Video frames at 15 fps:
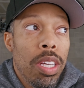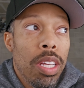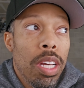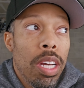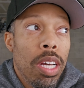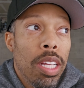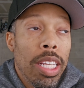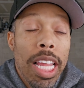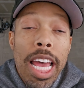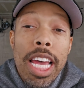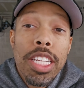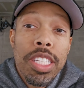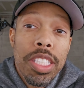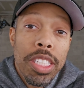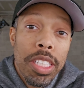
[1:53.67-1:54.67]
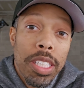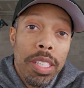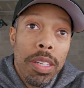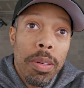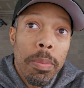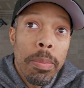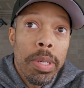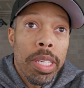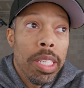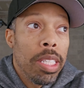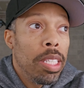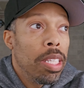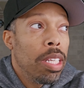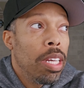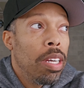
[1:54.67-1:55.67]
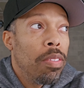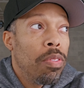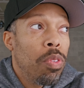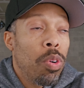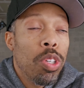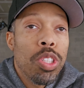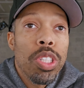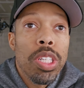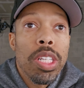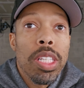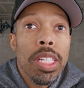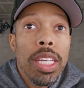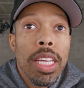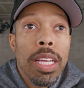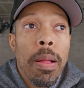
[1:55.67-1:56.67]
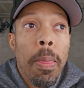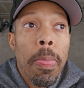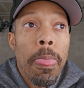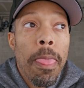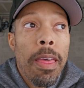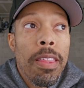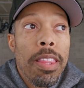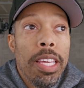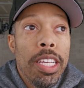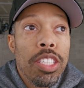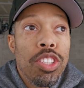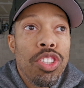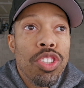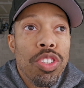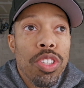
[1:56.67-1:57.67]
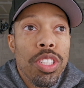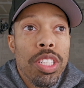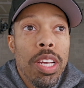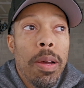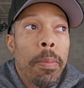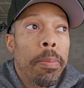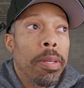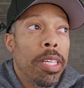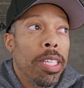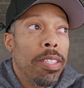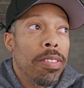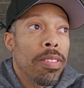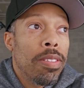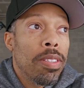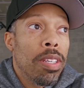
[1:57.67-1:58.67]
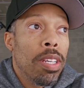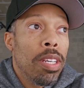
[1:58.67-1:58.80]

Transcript: last year, but unfortunately the insurance companies